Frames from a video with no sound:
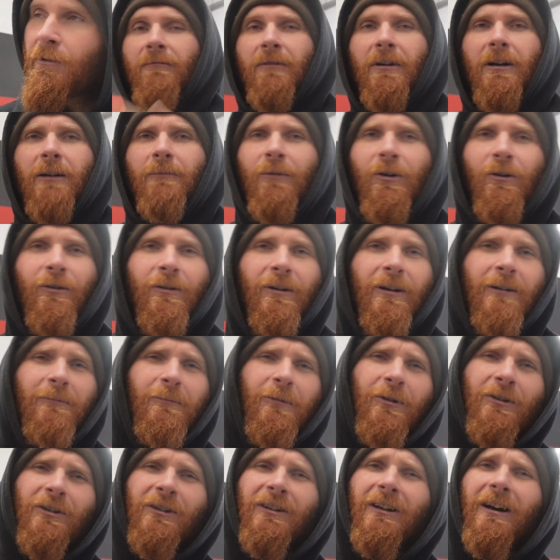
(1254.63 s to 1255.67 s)
I'm
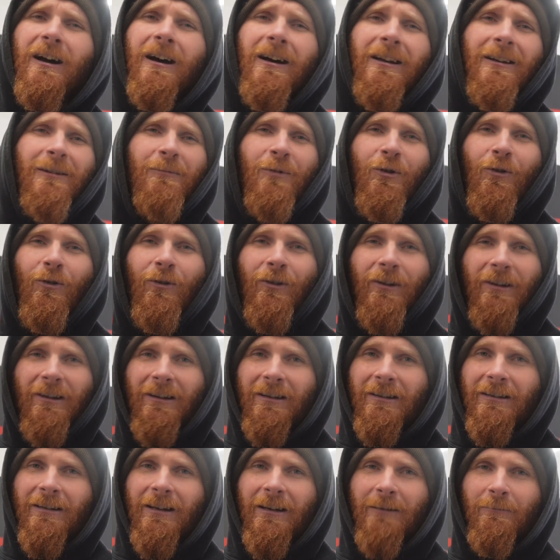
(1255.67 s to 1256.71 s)
not starting them all at
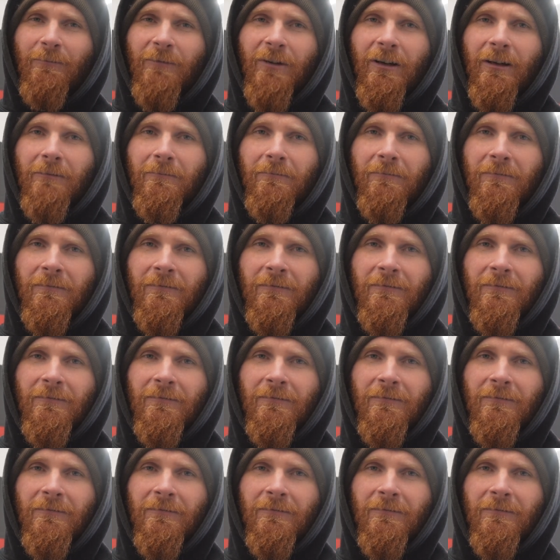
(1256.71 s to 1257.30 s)
the same time.